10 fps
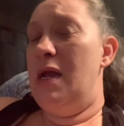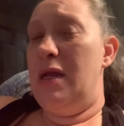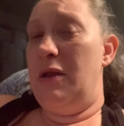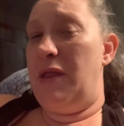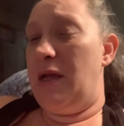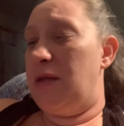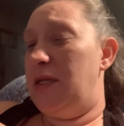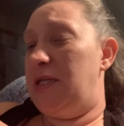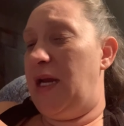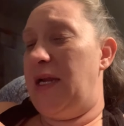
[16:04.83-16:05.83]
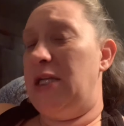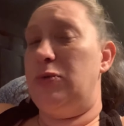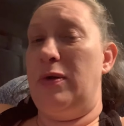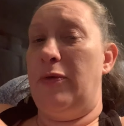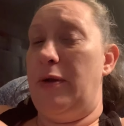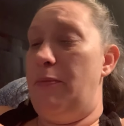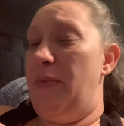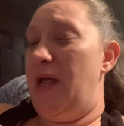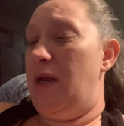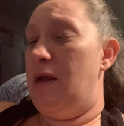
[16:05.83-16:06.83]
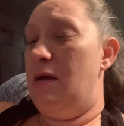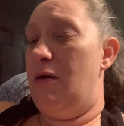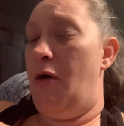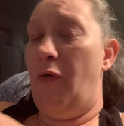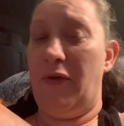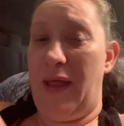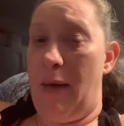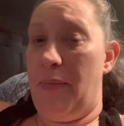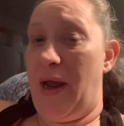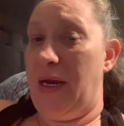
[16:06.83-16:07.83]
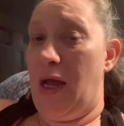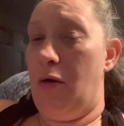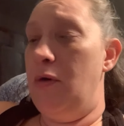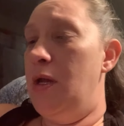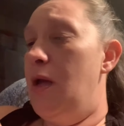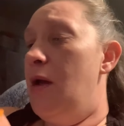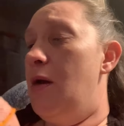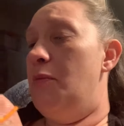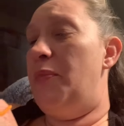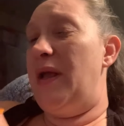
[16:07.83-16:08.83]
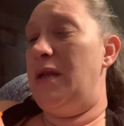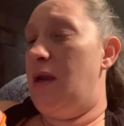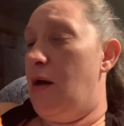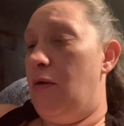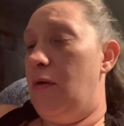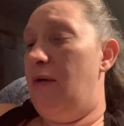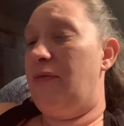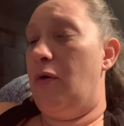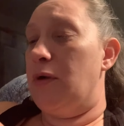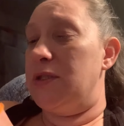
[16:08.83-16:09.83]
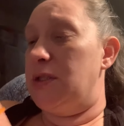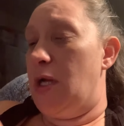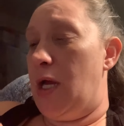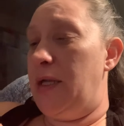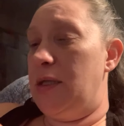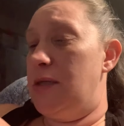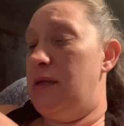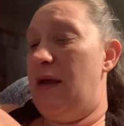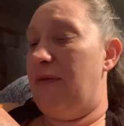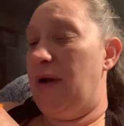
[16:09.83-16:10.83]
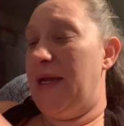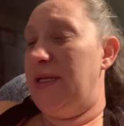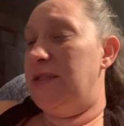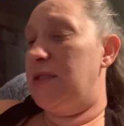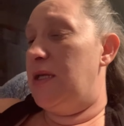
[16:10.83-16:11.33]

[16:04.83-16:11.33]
You think this day and age we would have been over that by now, but no, of course not. Never is.